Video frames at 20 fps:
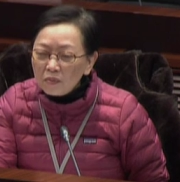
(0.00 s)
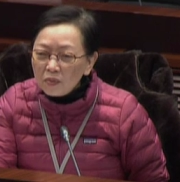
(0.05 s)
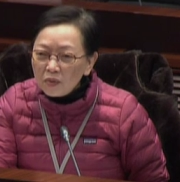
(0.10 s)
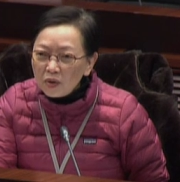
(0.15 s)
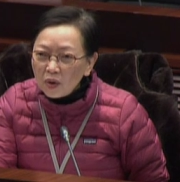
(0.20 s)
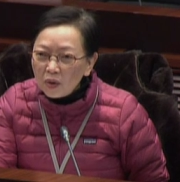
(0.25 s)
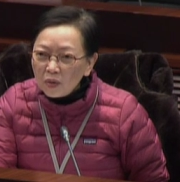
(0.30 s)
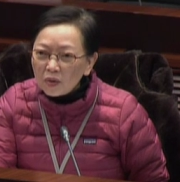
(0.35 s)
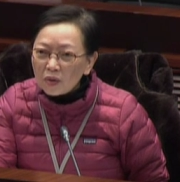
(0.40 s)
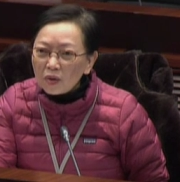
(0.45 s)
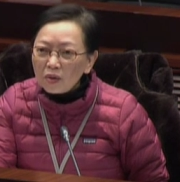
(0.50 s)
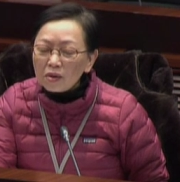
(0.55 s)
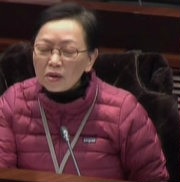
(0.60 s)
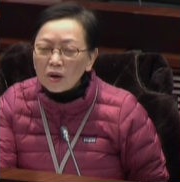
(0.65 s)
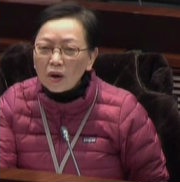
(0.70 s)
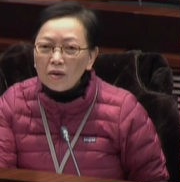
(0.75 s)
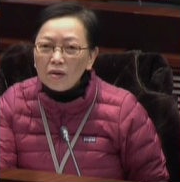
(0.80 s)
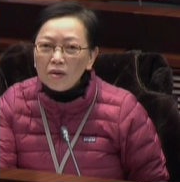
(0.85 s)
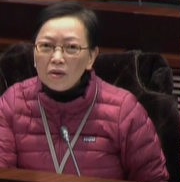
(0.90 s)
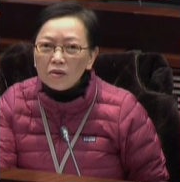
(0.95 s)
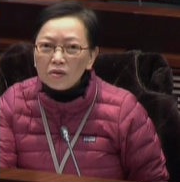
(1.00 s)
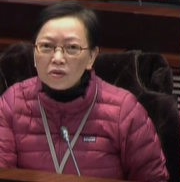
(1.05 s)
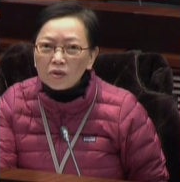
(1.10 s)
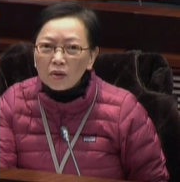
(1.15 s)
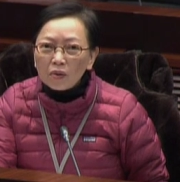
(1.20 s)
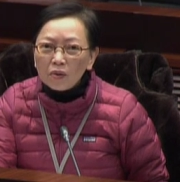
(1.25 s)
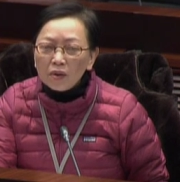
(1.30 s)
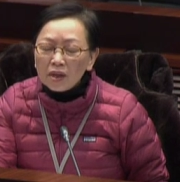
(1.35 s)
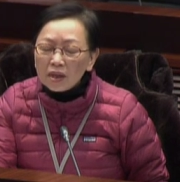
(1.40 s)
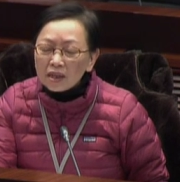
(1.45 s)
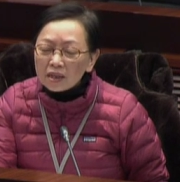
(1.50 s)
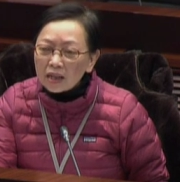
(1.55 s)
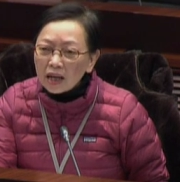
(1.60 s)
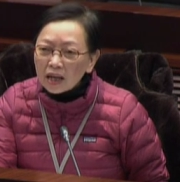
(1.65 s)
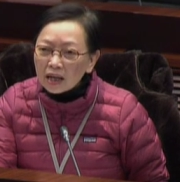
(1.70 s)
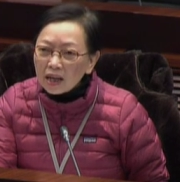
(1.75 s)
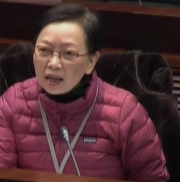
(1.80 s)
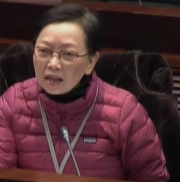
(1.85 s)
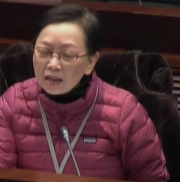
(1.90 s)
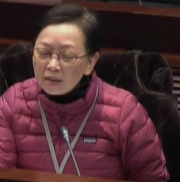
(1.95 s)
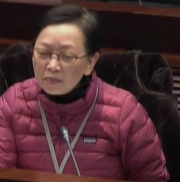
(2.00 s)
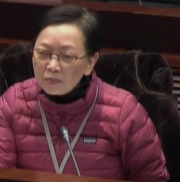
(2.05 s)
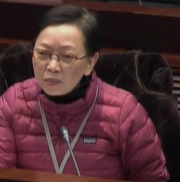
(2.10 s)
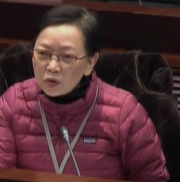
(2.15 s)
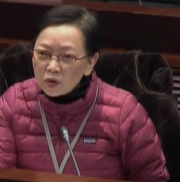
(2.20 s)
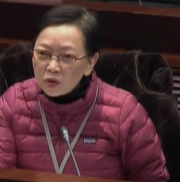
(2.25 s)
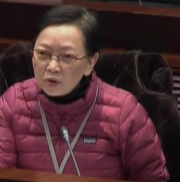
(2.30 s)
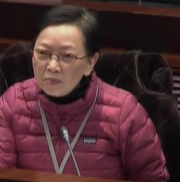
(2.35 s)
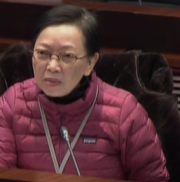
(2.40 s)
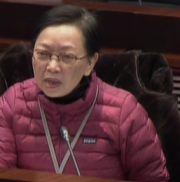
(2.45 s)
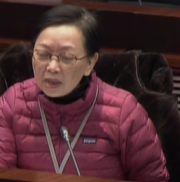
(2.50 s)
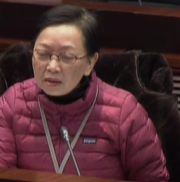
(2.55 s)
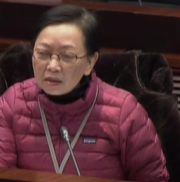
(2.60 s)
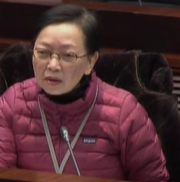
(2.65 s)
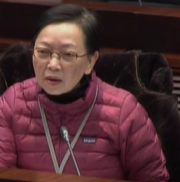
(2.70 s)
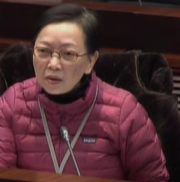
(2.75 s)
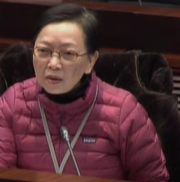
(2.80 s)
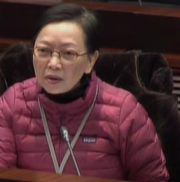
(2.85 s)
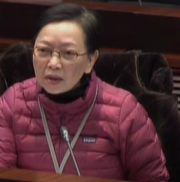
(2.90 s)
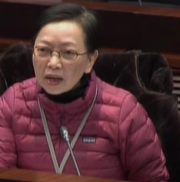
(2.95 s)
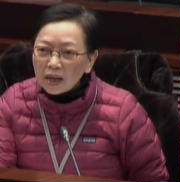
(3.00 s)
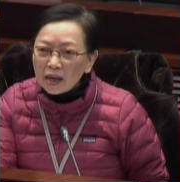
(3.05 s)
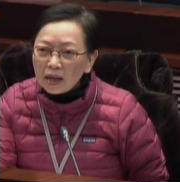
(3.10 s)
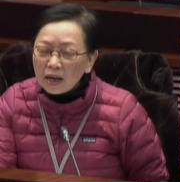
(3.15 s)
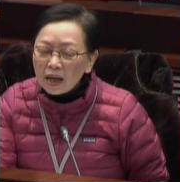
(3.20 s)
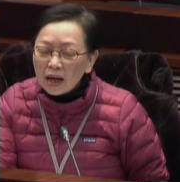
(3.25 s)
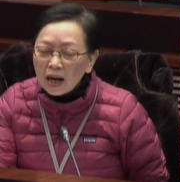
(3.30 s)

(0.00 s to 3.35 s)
is it the case that you don't want to use public money?